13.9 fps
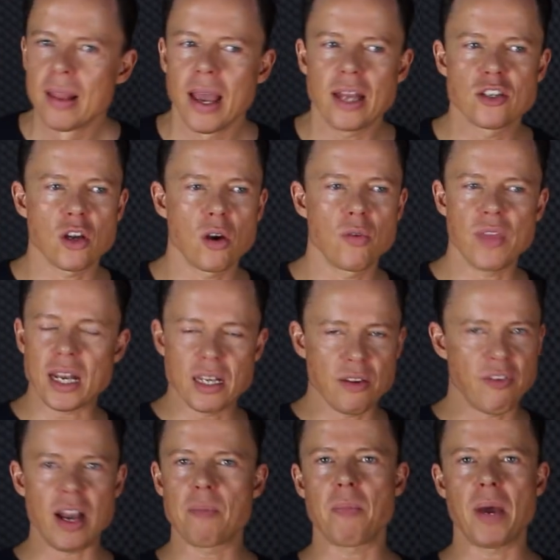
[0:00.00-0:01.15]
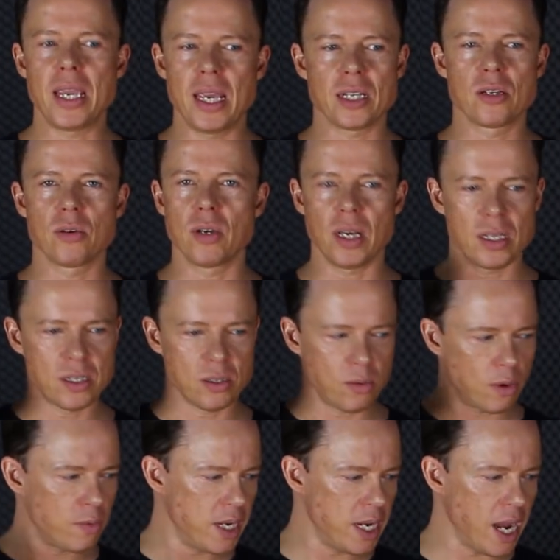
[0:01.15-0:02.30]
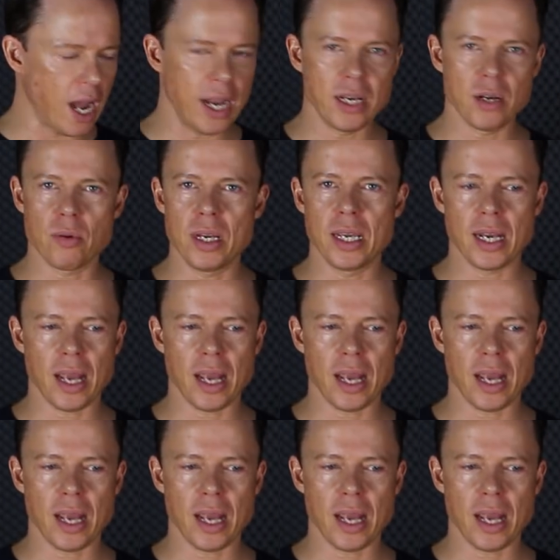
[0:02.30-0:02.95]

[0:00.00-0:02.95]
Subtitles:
And so that developed my ear to a really high degree.